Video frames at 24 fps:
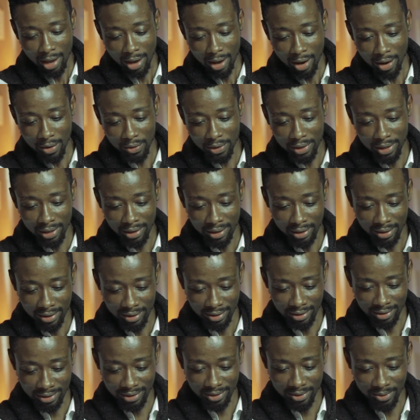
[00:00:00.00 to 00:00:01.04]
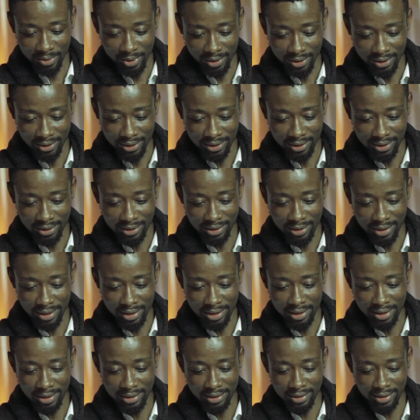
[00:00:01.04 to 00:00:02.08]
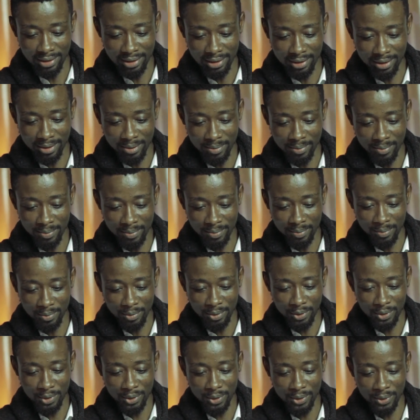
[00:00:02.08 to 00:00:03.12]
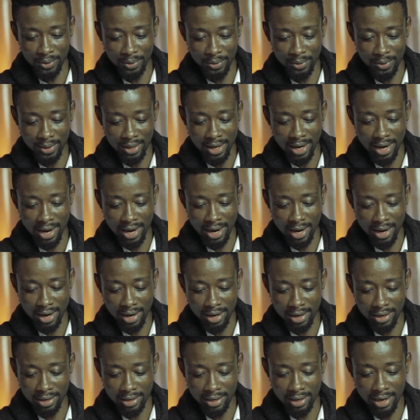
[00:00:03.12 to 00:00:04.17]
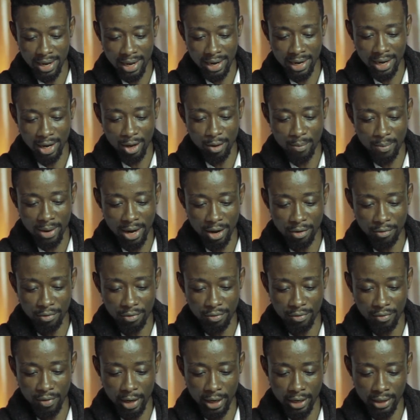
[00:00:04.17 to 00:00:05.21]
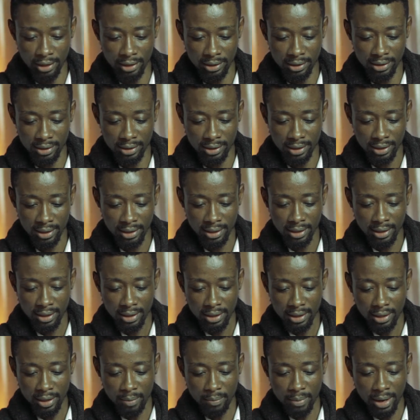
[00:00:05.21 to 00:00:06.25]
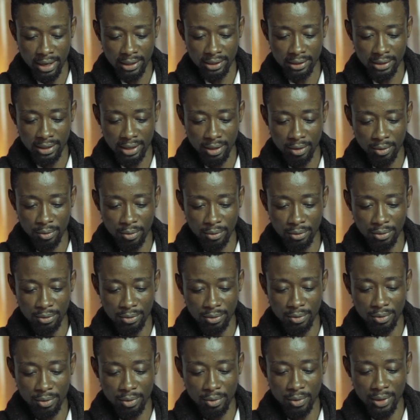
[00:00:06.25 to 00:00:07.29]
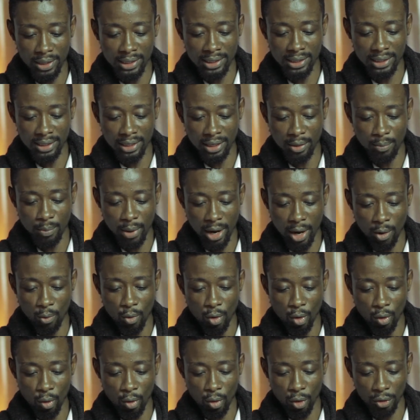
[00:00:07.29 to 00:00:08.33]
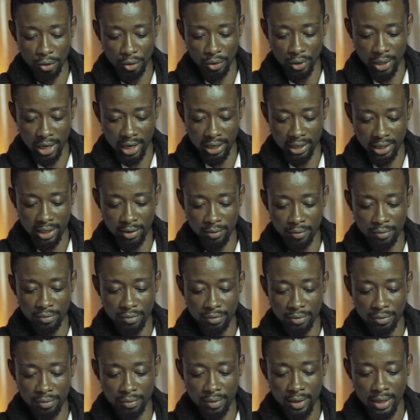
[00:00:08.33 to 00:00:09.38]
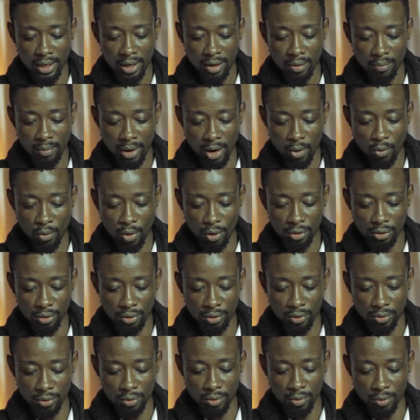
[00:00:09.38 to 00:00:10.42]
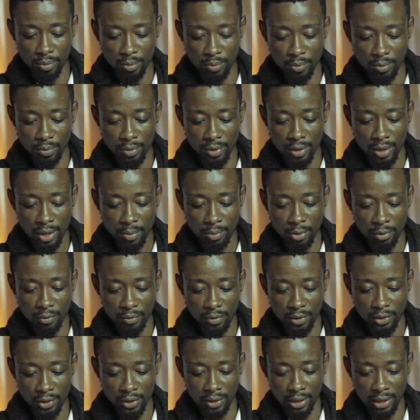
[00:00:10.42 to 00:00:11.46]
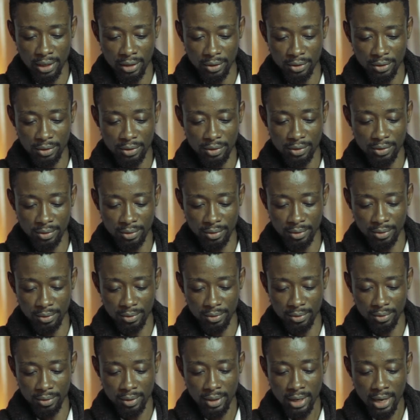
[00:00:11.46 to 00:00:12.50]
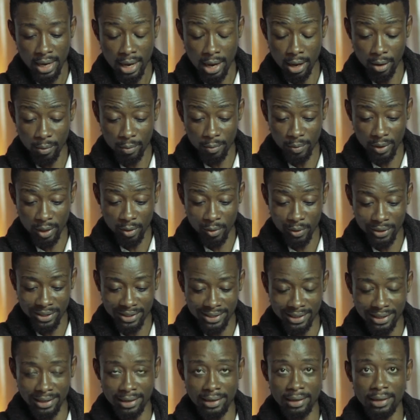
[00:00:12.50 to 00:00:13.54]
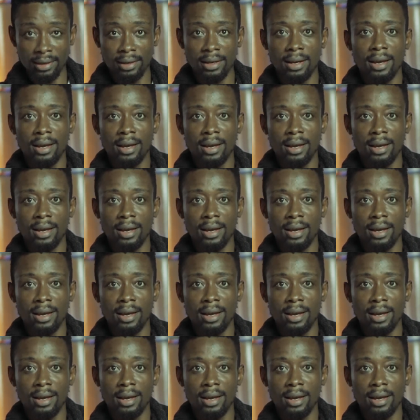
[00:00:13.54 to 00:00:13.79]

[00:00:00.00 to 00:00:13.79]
Okay, this one says, should I allow my friends in my circle to critique my work, or should I give my work to professionals to help me critique it?